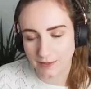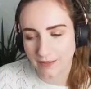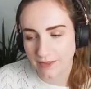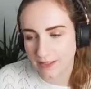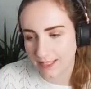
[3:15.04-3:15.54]

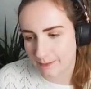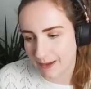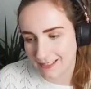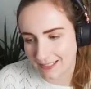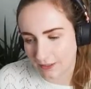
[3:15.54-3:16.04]
Raven is
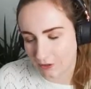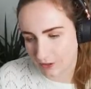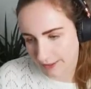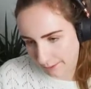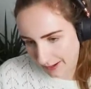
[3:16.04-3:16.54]
basically
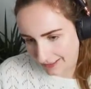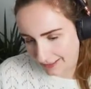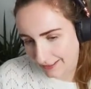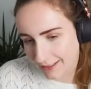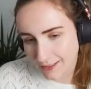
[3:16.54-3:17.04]
just
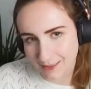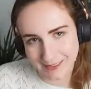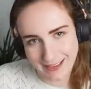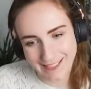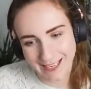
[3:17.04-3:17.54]
amazing. So
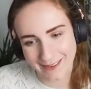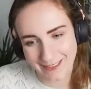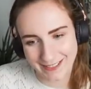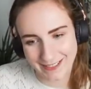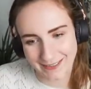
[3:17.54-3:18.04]
that's how we're
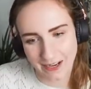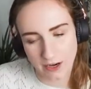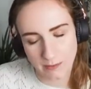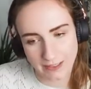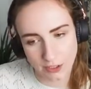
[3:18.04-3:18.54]
gonna do it.
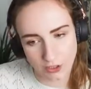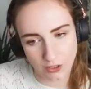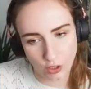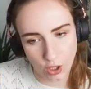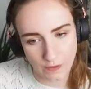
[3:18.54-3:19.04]
Oh my gosh,
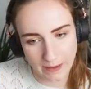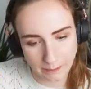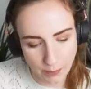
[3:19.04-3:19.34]
look at all that